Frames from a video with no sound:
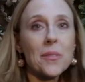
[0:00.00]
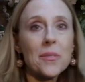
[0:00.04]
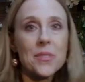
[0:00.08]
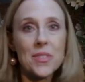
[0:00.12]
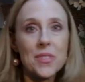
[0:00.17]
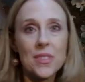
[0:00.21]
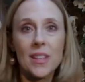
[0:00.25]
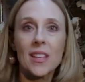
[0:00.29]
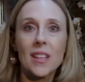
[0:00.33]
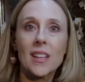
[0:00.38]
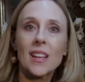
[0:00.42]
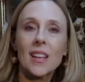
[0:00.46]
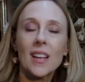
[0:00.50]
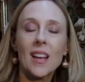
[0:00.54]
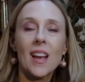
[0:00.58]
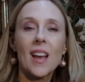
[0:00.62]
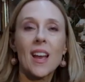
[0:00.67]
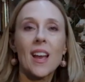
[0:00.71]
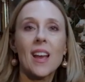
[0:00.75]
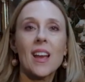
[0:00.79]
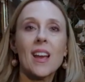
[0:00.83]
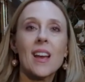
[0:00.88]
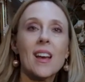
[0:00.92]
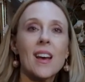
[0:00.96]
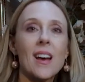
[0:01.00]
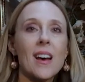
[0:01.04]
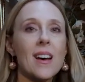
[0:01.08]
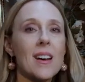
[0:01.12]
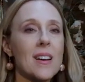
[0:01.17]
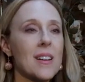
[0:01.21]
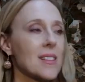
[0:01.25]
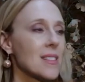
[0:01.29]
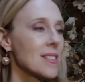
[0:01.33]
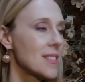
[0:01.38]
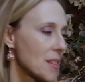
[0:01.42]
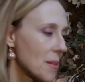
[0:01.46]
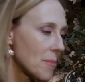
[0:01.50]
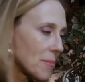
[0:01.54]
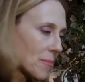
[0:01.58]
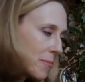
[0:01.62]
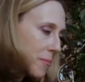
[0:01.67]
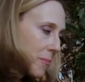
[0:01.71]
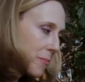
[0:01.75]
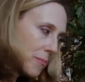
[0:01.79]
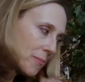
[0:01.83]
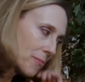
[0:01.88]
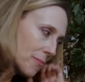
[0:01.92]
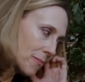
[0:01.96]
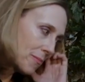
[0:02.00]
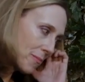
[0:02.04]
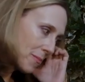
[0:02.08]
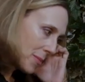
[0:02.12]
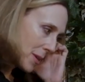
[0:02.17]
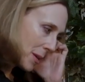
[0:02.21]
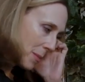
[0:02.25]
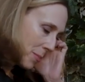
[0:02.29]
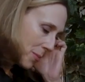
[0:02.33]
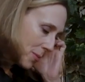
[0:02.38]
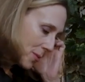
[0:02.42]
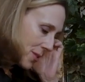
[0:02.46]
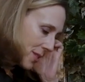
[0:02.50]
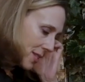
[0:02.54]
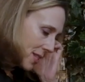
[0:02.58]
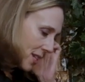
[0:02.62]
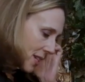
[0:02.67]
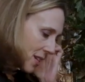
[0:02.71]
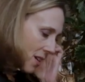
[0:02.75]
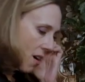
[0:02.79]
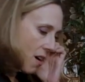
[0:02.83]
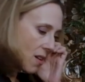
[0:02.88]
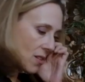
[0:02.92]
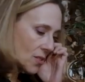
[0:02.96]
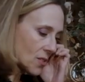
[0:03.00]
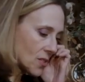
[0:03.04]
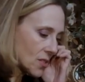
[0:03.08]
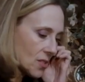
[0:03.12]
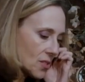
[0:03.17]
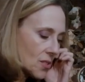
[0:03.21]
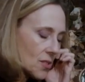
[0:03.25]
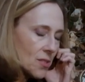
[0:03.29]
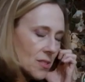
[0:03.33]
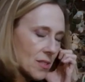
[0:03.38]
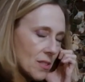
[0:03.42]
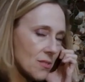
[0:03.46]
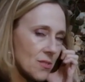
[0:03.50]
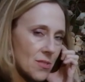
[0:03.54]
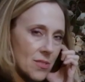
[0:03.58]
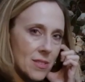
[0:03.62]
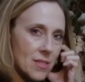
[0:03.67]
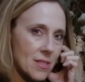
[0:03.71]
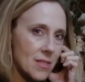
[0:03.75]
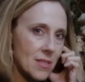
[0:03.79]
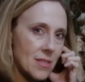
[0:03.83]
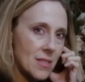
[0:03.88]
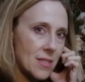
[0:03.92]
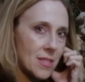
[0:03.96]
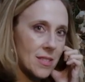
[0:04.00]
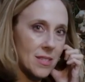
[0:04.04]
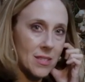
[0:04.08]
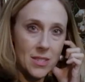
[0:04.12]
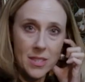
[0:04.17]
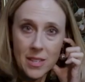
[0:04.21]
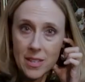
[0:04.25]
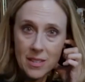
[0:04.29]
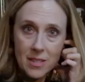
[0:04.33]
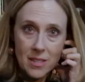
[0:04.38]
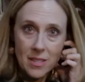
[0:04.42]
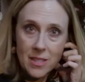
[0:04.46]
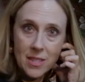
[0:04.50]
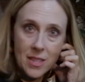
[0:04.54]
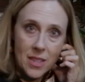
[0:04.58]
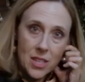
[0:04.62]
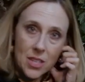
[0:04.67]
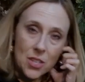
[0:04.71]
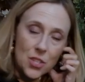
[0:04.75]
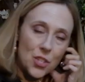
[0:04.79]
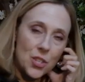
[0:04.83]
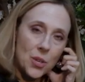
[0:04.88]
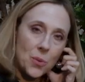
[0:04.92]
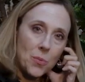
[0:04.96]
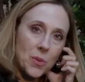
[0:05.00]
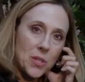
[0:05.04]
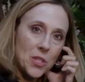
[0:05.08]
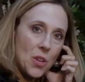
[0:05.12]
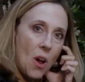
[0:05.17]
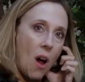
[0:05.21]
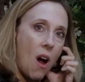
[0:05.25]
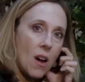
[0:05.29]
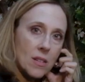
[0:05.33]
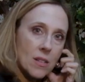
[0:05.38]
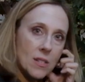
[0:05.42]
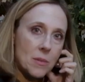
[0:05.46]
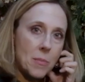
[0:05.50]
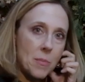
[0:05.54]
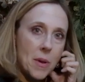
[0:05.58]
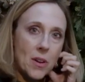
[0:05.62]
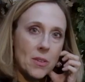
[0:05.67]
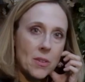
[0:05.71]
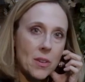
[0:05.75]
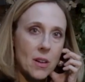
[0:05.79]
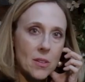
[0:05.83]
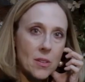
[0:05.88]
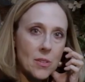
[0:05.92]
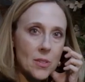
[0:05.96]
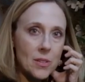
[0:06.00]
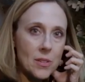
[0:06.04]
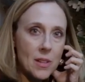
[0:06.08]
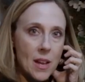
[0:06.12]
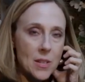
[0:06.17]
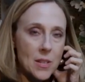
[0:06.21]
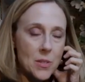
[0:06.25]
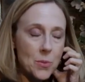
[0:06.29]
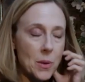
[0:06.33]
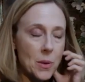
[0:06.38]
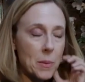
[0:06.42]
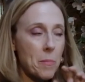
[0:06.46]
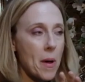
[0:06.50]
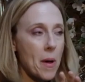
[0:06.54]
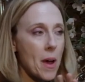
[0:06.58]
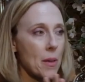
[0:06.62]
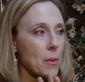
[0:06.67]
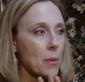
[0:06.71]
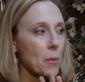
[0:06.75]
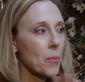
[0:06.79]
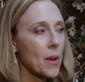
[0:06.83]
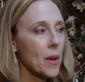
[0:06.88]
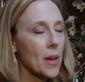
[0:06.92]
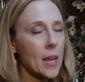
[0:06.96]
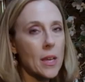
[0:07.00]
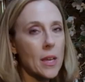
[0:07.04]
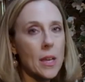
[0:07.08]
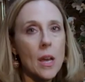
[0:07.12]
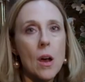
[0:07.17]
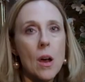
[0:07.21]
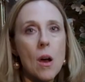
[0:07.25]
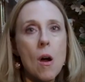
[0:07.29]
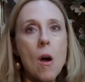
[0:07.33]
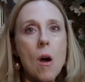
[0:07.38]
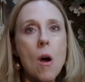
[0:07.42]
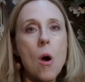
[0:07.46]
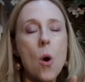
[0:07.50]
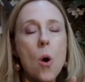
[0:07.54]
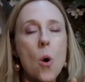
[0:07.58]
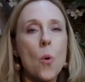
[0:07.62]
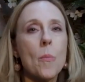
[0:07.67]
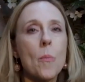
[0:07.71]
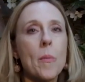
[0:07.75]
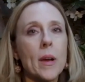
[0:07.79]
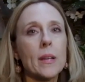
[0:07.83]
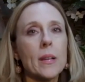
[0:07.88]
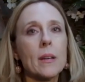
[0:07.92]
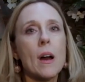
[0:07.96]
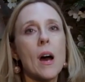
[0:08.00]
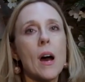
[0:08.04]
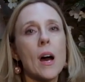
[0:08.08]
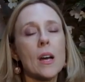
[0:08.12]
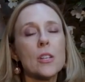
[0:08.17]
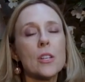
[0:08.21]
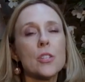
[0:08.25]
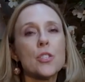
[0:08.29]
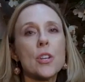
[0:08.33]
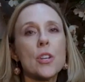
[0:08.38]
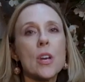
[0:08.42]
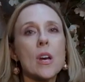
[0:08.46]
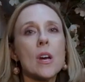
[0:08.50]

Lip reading: C. Some people see color. There's a synesthesia. We talked about color last week, by the way. Oh my gosh.